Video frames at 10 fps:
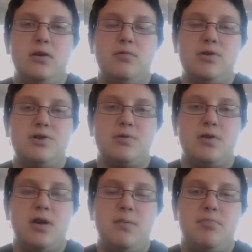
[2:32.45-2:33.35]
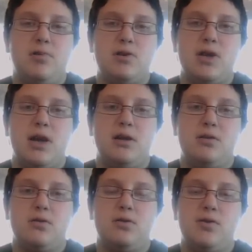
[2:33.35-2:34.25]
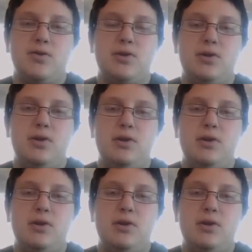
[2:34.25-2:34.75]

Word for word: which is where you like boys and girls.